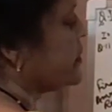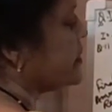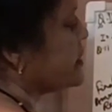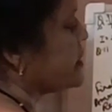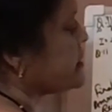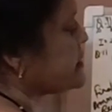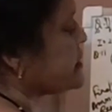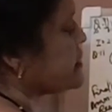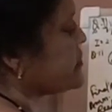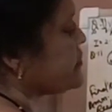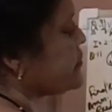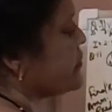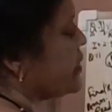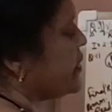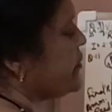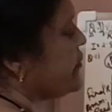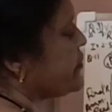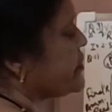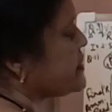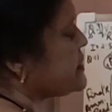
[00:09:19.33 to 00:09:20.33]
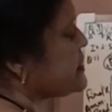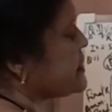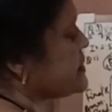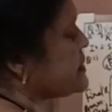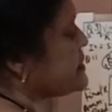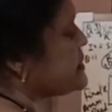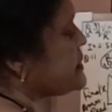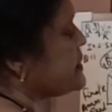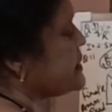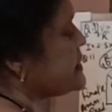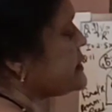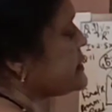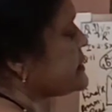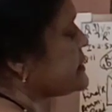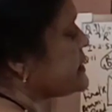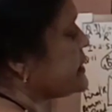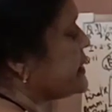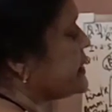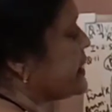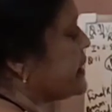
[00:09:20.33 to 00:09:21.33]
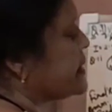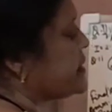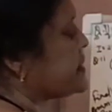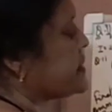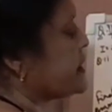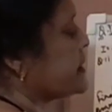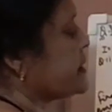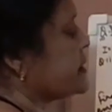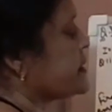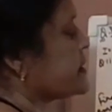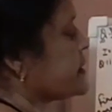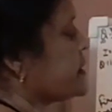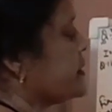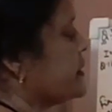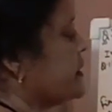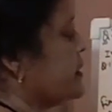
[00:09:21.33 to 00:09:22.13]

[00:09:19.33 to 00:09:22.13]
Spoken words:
This is one resistance connected,